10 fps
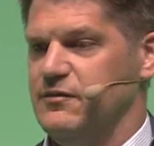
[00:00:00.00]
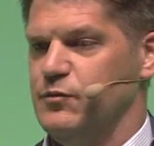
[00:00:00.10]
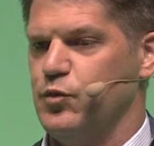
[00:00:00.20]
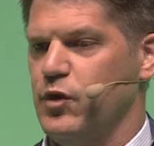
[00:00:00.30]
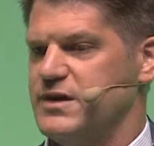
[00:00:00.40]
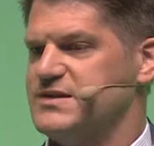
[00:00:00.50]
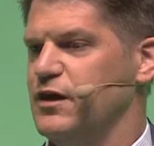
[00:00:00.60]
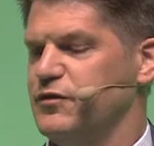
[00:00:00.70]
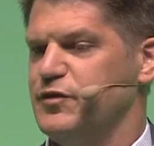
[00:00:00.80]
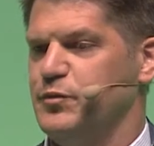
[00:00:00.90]
works
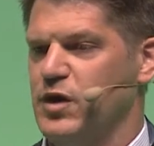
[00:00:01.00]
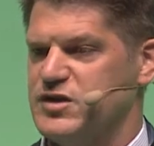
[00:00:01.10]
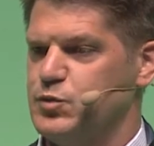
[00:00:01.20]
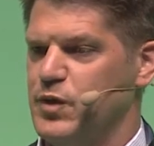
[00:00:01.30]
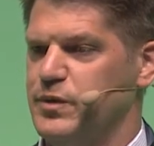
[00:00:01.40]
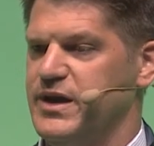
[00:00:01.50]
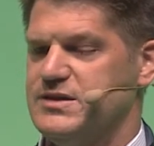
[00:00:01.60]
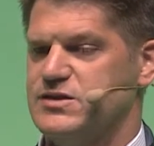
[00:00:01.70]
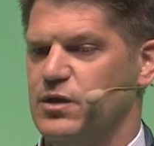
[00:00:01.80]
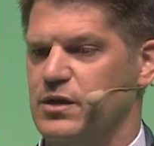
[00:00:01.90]
out of the box where we
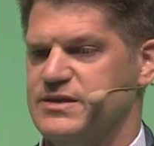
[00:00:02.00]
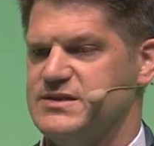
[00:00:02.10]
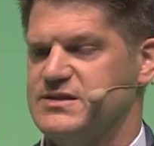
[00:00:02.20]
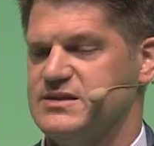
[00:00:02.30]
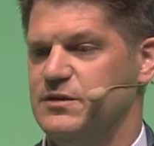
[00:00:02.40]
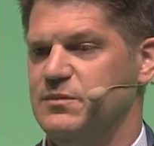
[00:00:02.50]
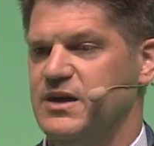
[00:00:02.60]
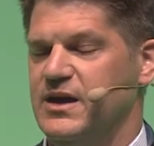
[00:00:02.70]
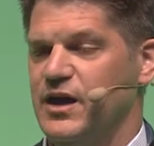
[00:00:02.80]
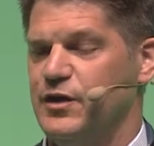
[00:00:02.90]
install the system,
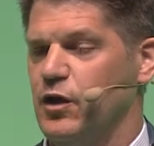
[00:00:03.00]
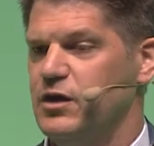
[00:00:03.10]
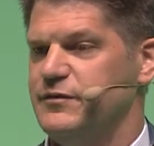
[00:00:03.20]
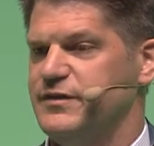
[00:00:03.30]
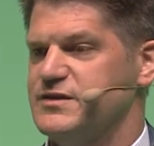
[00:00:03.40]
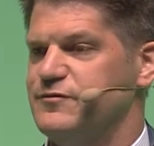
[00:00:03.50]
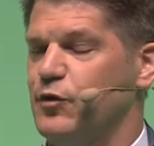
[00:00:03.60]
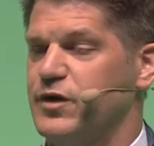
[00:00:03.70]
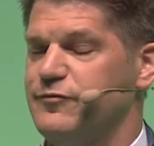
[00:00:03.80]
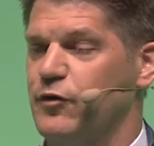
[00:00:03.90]
and all of this
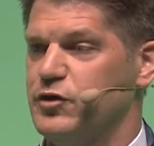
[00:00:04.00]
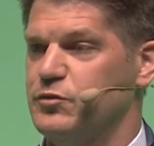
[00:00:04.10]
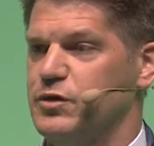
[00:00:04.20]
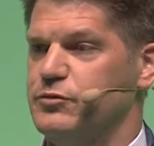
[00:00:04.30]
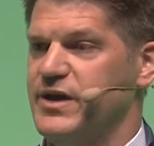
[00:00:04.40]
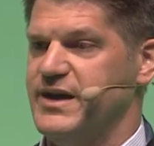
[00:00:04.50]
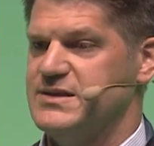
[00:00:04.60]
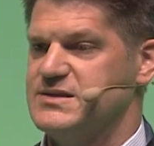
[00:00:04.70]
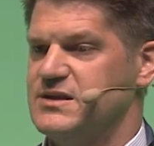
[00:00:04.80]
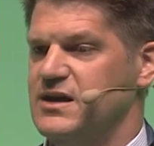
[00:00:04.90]
for affordable
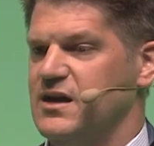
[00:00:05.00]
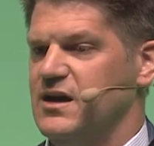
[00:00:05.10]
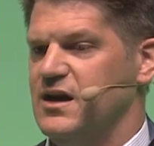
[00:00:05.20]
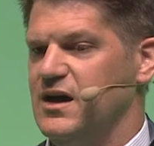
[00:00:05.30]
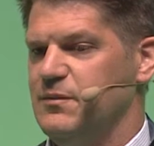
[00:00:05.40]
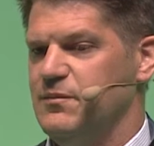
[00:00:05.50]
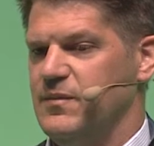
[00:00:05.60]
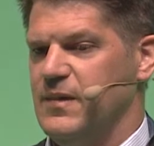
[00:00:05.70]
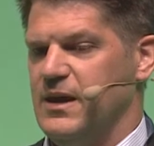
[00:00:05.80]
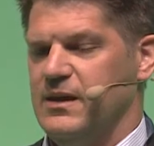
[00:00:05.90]
rates,
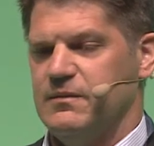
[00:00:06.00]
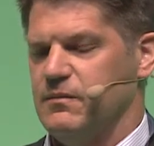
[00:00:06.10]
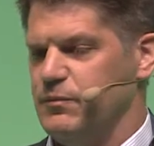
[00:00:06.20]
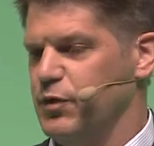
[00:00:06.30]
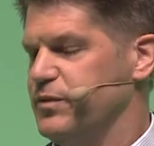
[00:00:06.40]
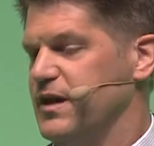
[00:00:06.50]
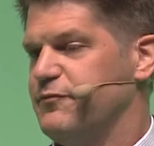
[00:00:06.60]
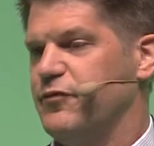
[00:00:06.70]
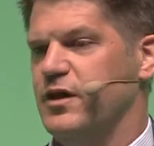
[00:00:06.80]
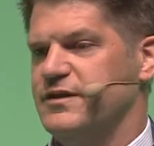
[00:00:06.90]
both
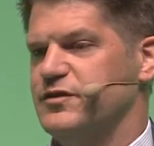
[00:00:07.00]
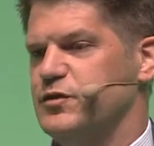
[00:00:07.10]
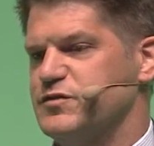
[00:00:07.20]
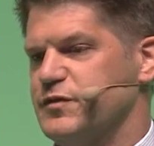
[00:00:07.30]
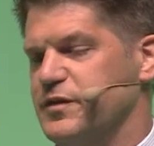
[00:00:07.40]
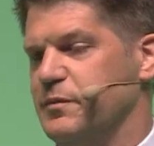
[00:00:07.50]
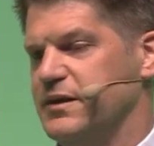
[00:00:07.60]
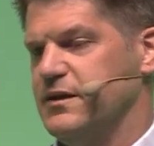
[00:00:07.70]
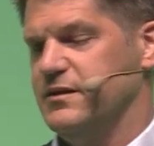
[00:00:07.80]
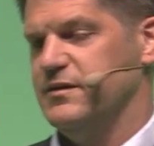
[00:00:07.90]
upfront in terms of
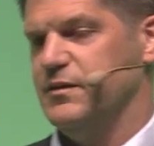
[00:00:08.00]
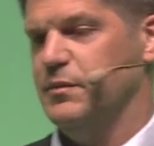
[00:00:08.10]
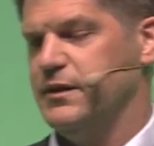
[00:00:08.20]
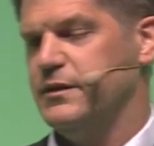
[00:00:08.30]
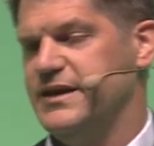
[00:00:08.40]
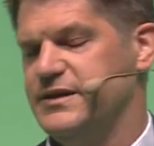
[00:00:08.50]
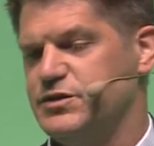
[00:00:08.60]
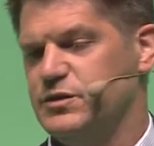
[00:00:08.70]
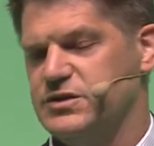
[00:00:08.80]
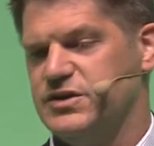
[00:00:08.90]
the monthly
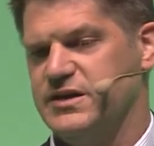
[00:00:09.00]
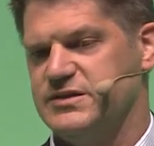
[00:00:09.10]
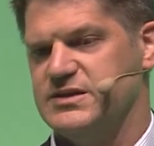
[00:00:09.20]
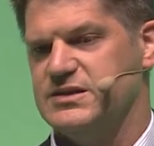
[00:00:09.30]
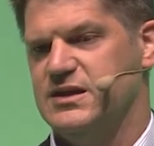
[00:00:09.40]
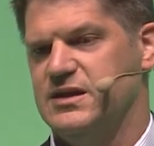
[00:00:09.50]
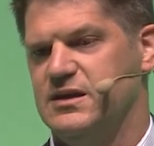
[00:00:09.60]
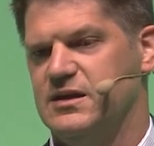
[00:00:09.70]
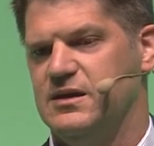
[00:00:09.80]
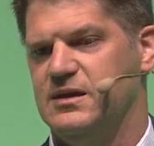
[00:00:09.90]
additional charges.
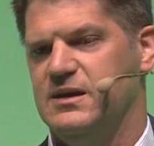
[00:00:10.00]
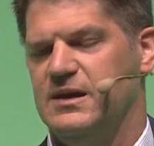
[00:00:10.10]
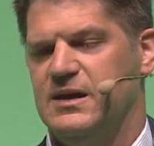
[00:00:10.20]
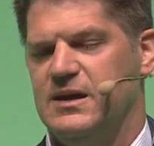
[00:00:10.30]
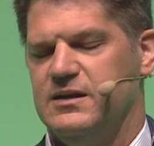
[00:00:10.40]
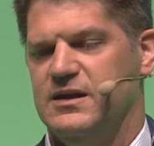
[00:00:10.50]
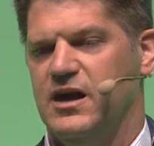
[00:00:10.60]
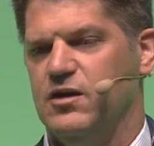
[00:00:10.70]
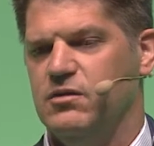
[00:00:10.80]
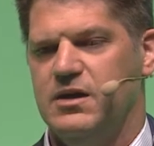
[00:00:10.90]

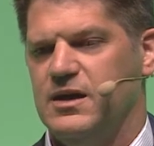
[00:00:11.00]
Now,